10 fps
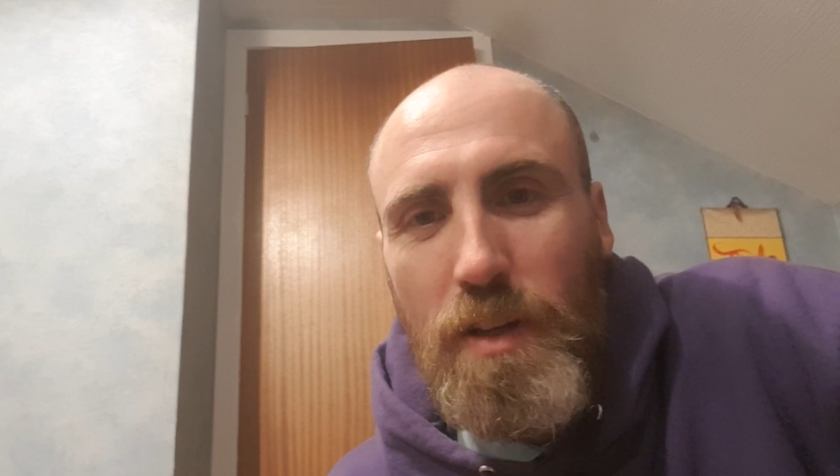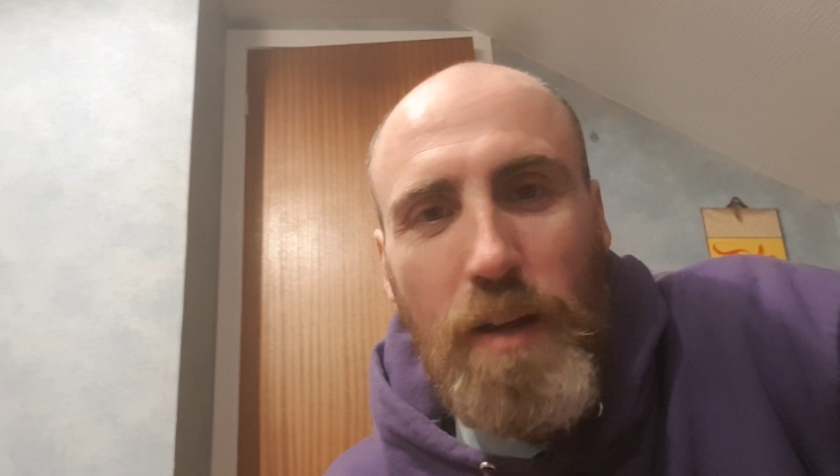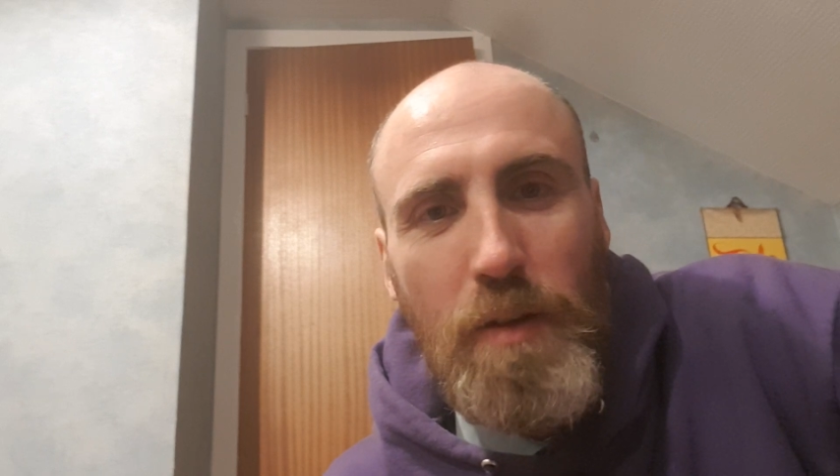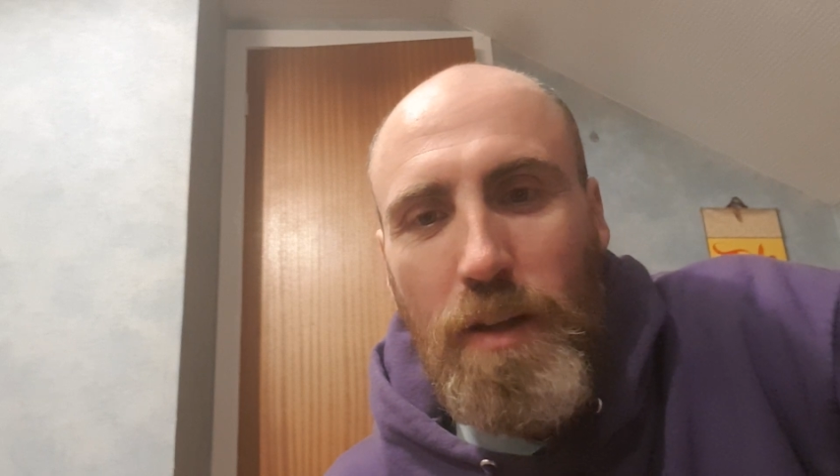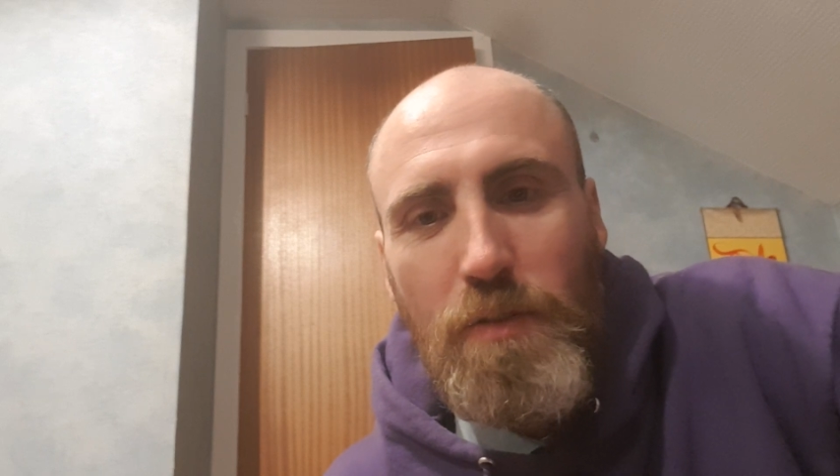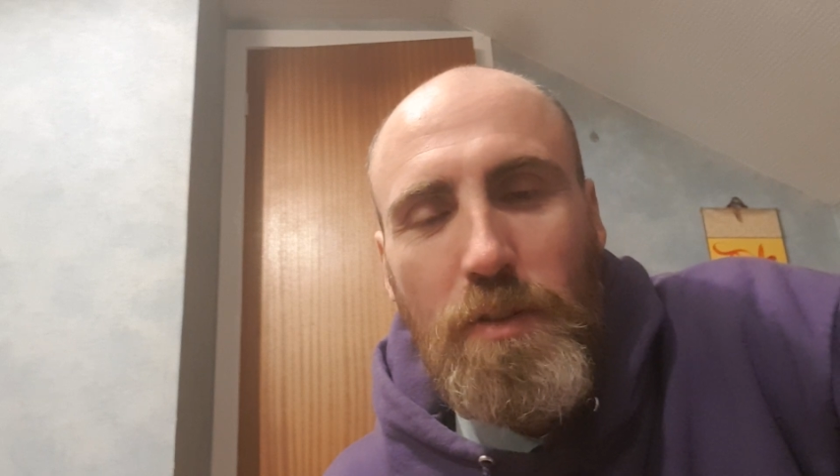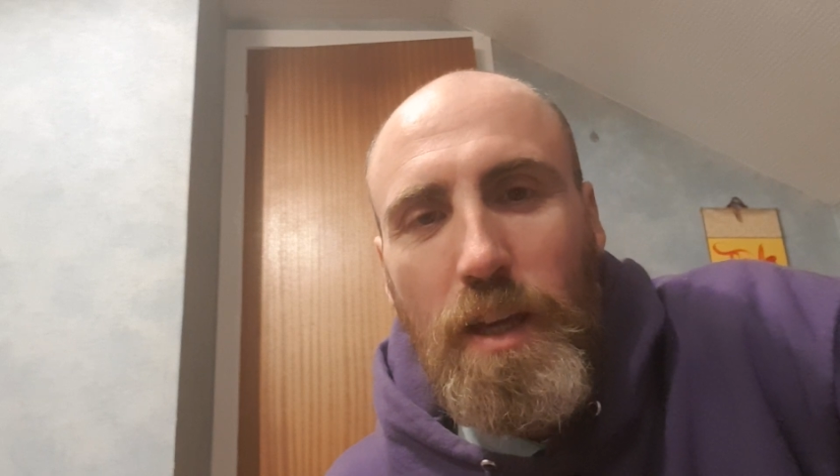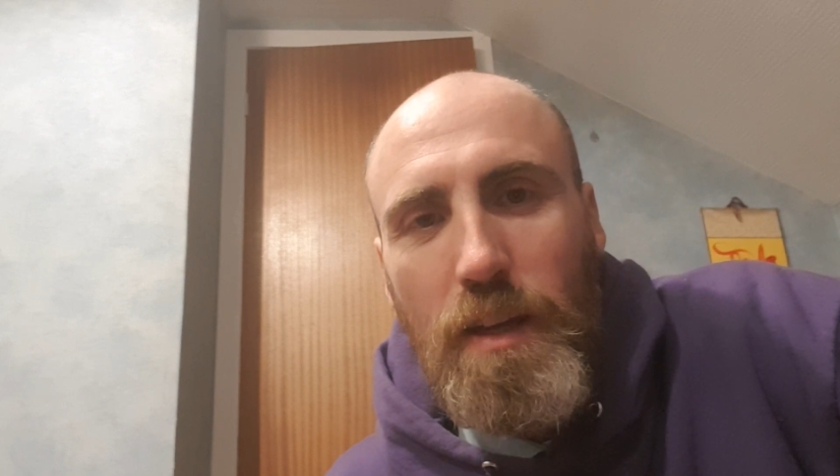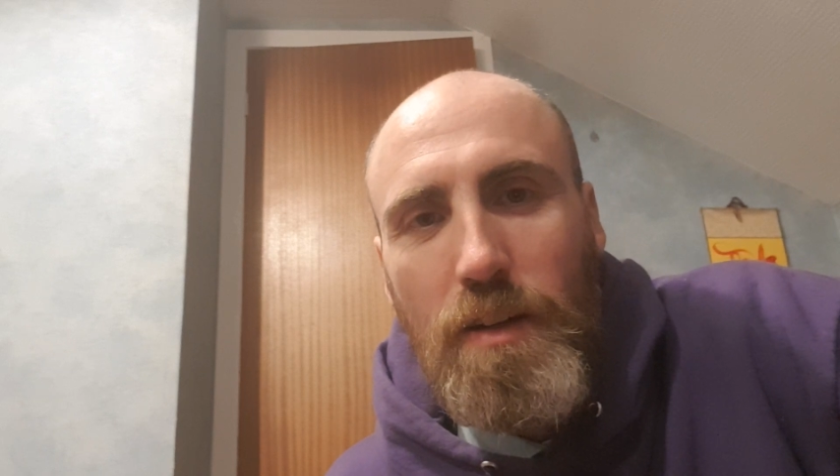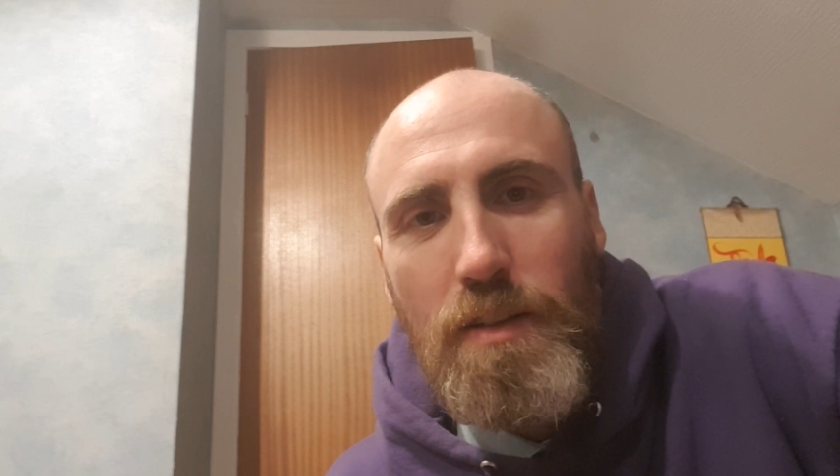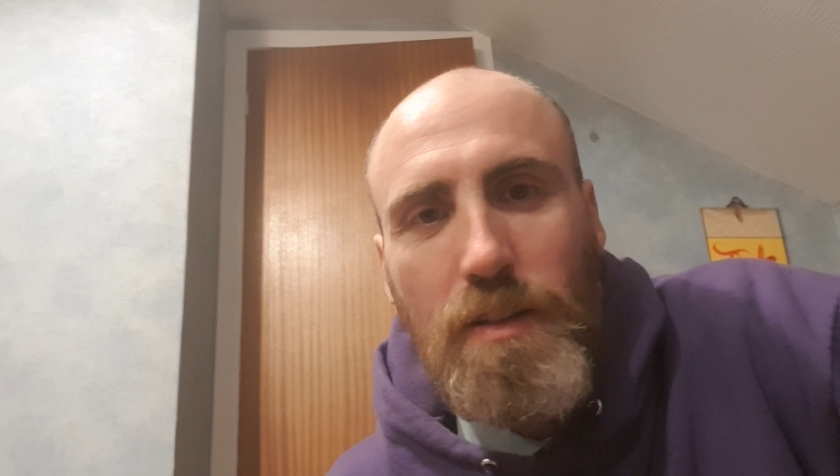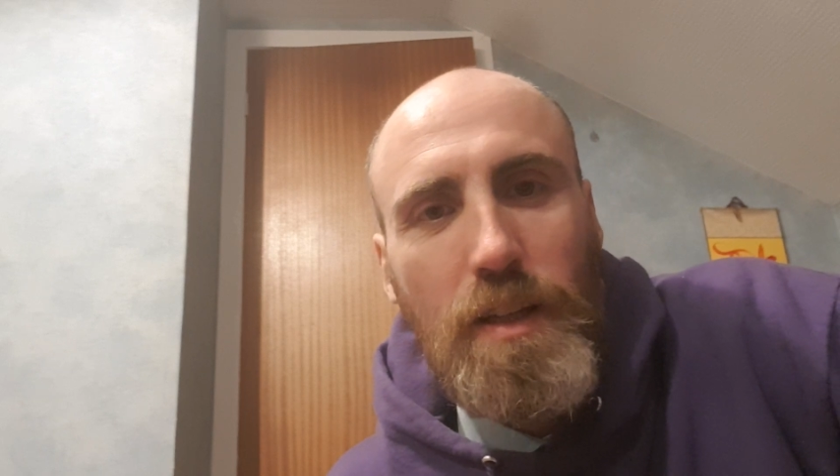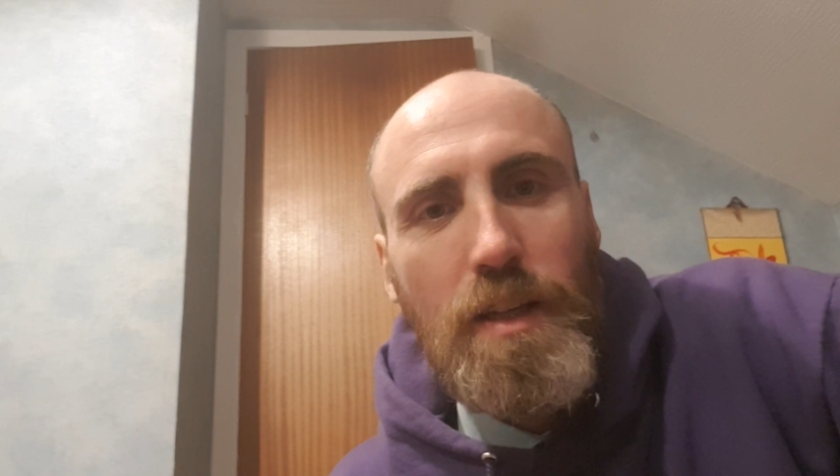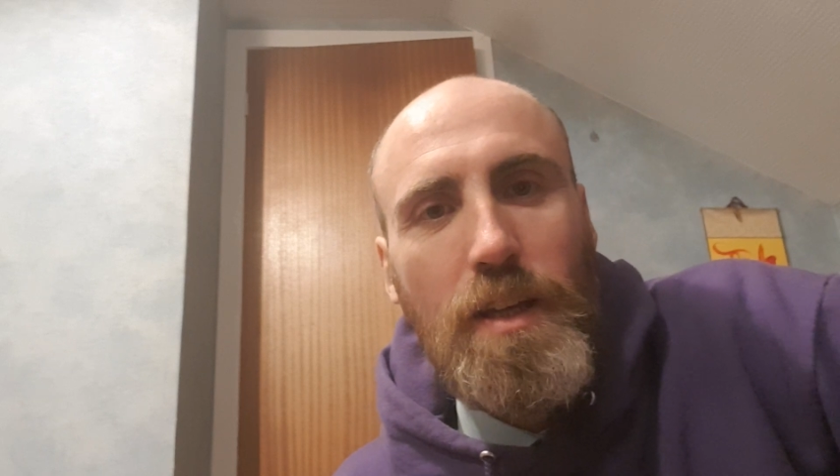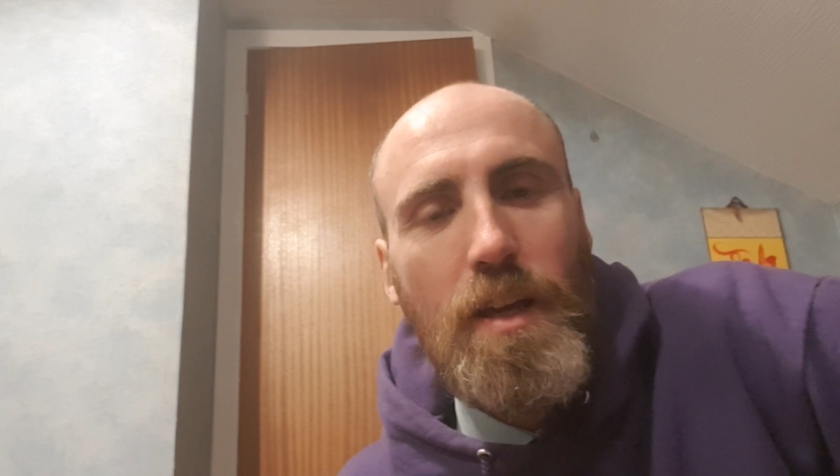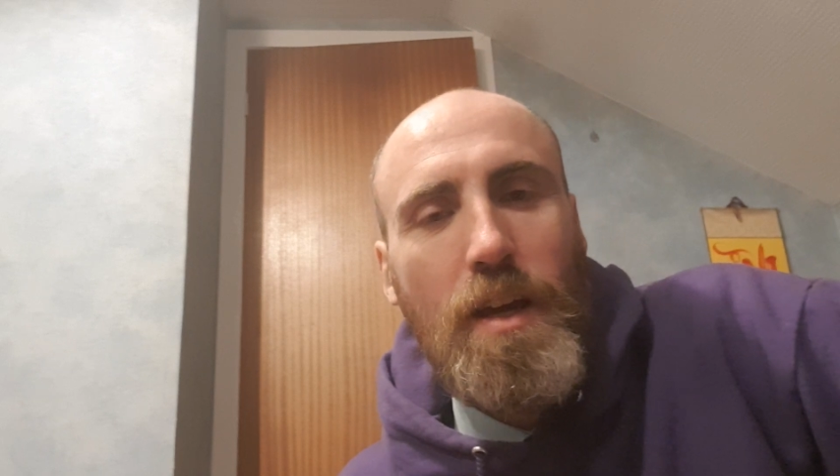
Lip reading: I don't care. Like,